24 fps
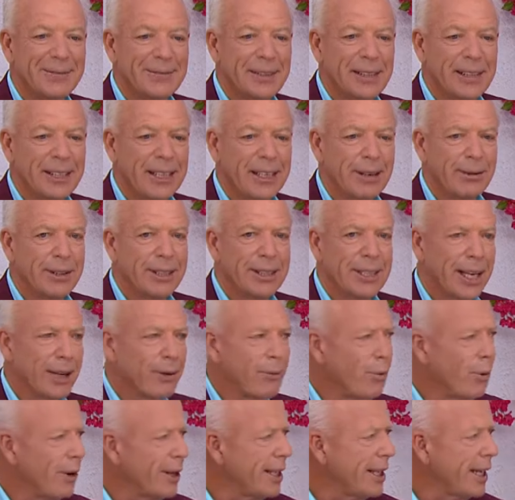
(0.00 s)

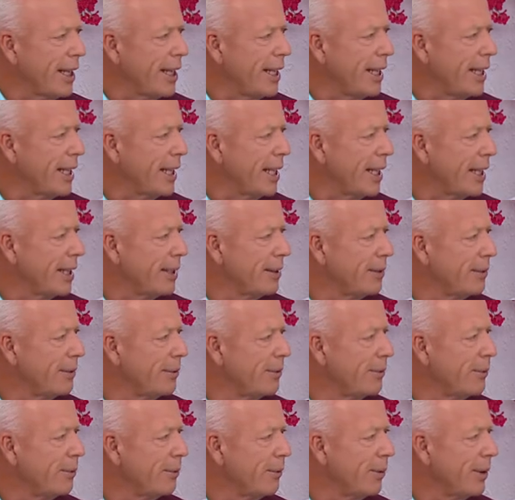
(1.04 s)

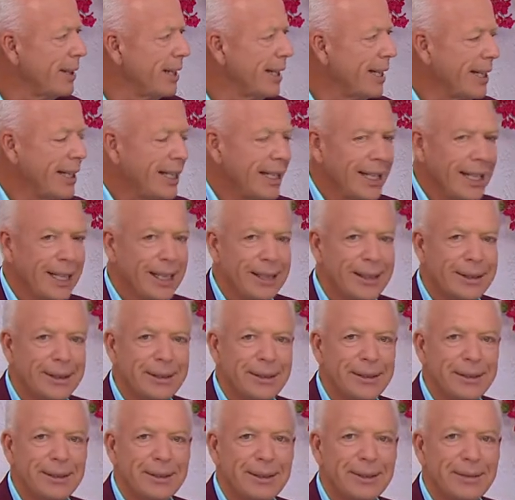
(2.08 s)

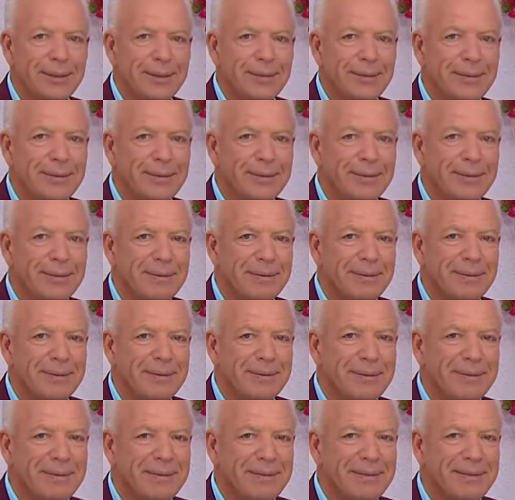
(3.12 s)

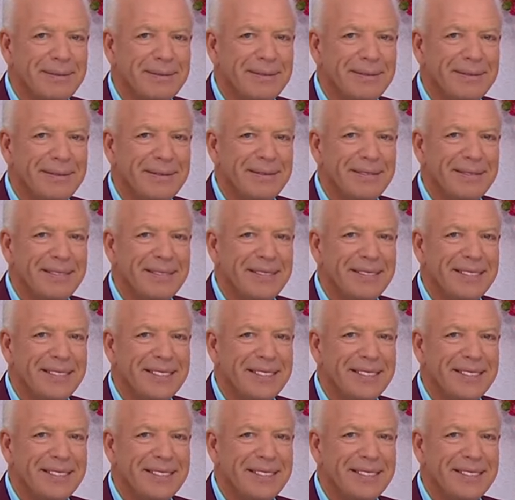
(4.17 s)
The person shown says nothing.